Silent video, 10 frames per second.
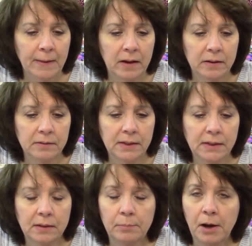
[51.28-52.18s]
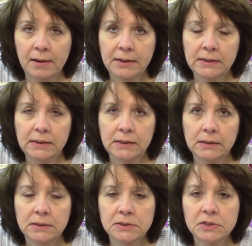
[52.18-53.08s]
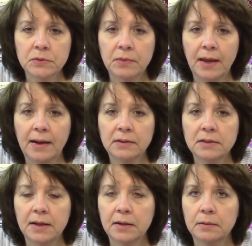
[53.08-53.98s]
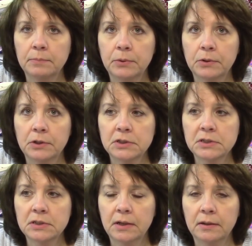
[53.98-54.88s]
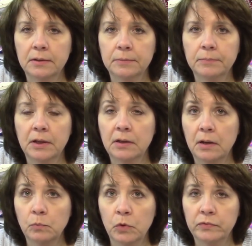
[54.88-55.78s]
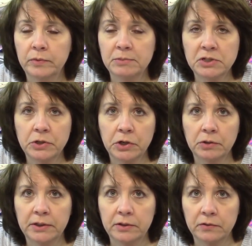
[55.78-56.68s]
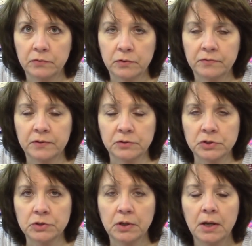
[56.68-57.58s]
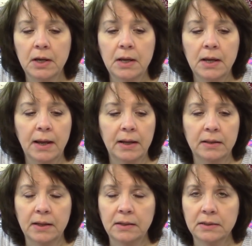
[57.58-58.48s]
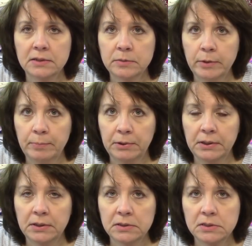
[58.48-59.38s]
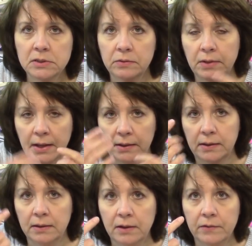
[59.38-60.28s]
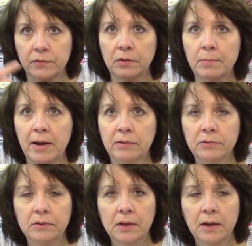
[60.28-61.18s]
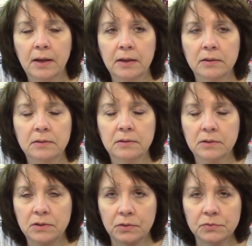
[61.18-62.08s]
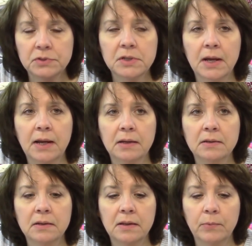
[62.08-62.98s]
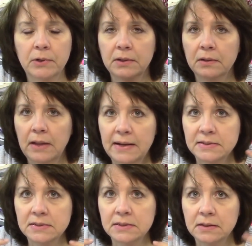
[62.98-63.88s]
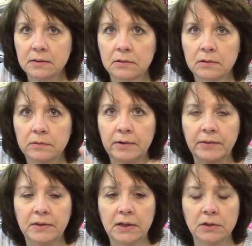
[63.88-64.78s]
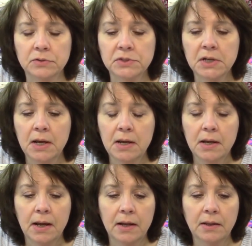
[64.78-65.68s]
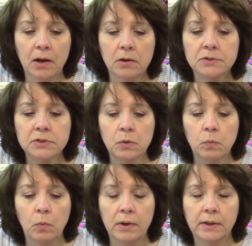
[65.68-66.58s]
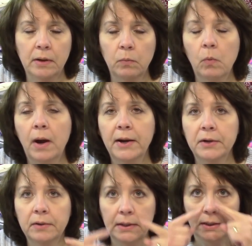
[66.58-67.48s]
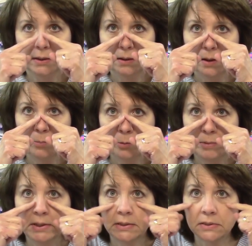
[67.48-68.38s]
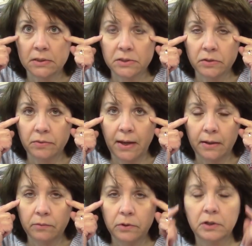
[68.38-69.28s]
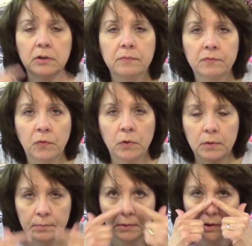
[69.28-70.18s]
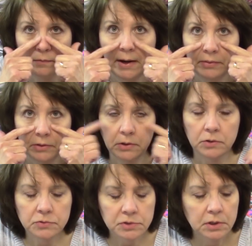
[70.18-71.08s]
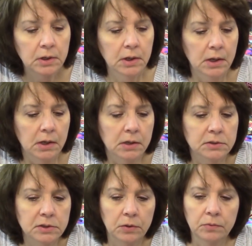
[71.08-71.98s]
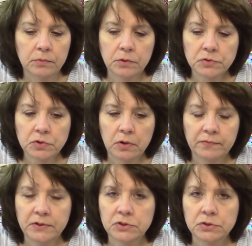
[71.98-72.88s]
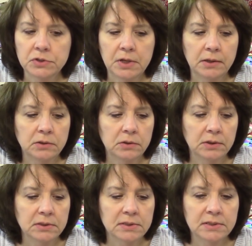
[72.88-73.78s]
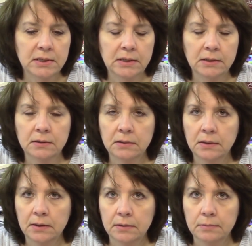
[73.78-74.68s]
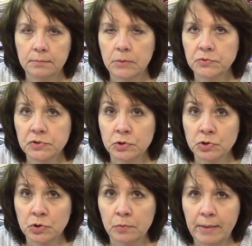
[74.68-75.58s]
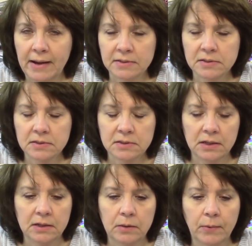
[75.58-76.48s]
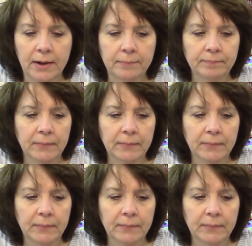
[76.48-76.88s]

Uh, they need a pocket in it so that they can put um, a non-woven material in there for a filter and they need it to be pleated so that it can cover the mouth and the nose and they wanted elastic around the ears and they also wanted a wire in the upper piece so that it would conform around the nose. So those are all features that you can see in most surgical masks anyway.